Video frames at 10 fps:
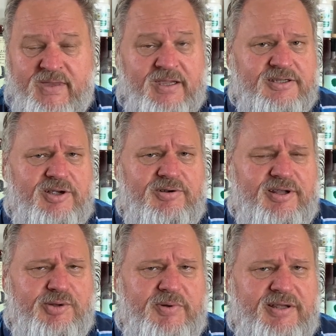So a
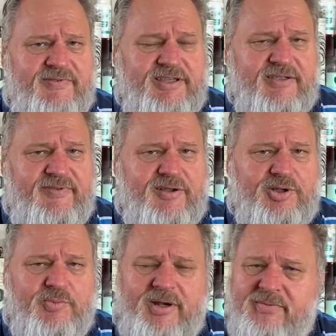little bit of a
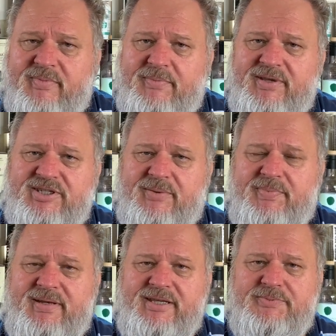difficult one. Maybe
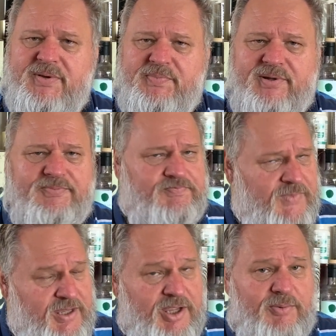Japanese people,
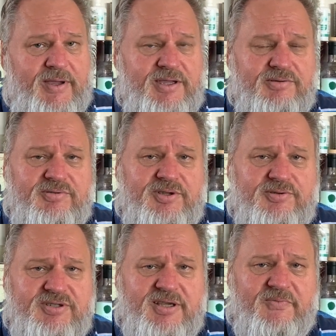when you
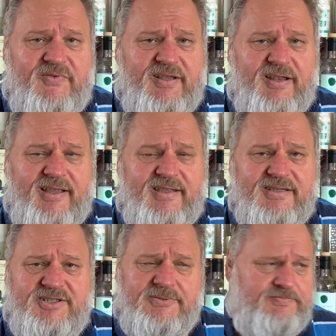do something like this,